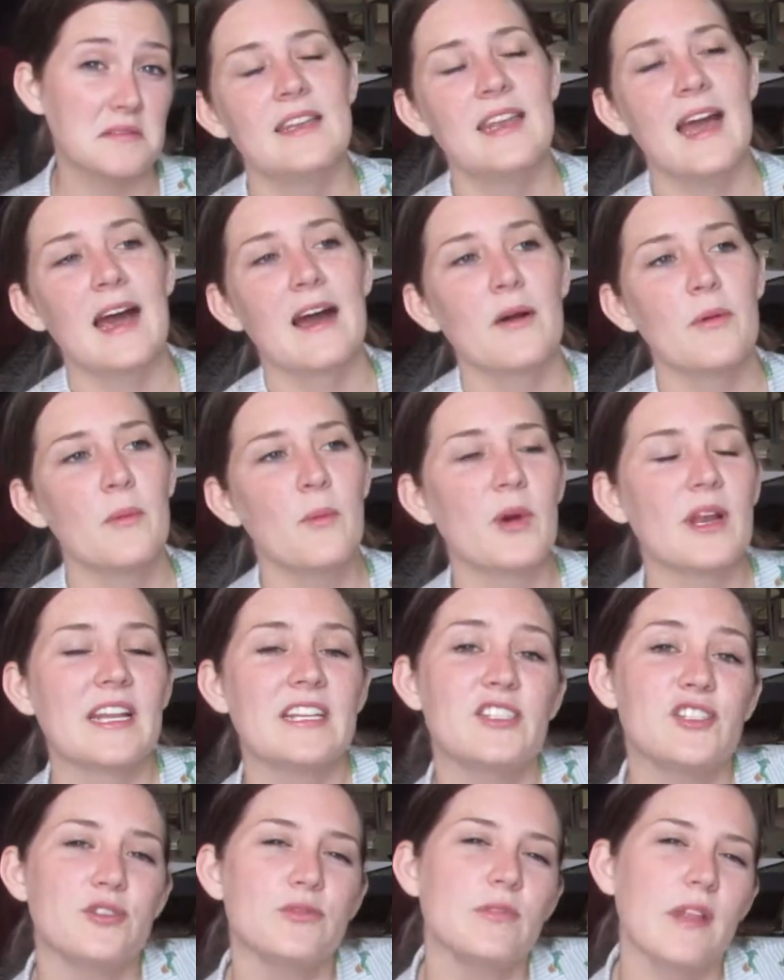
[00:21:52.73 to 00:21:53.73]
Now, what I
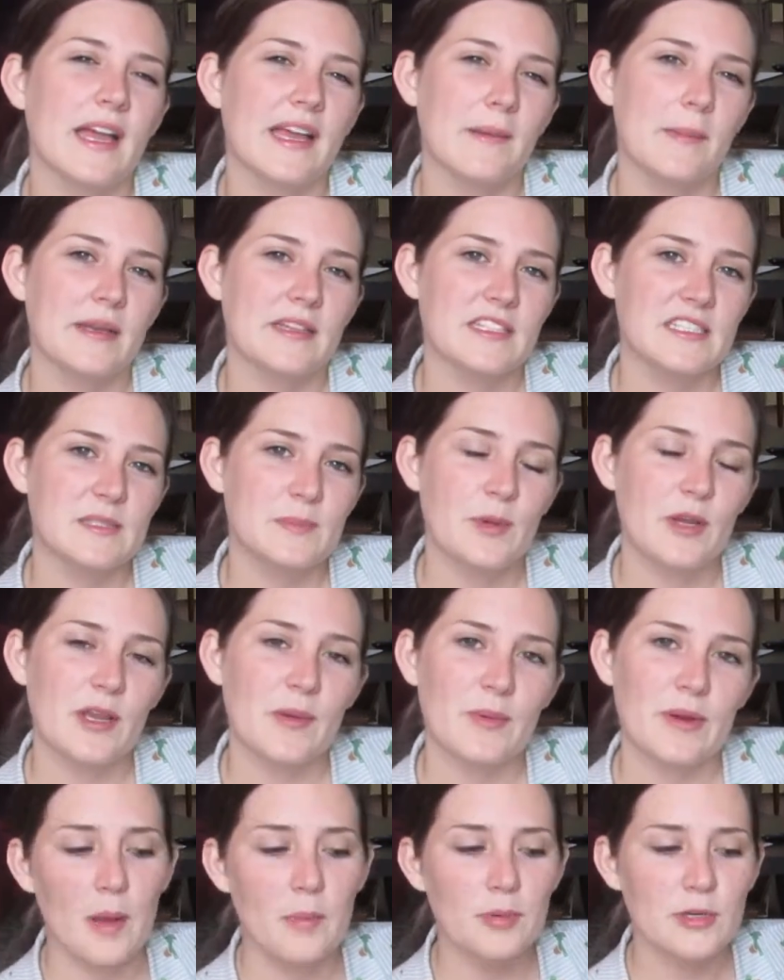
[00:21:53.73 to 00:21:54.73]
do like about this book
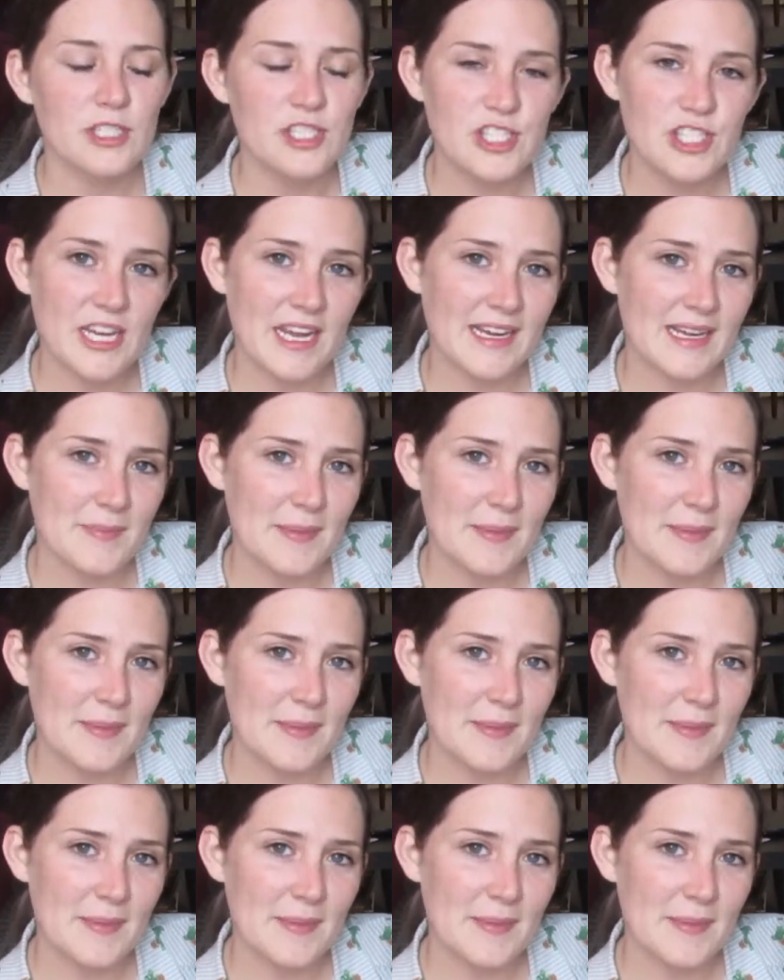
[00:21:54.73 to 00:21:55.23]
and what I appreciate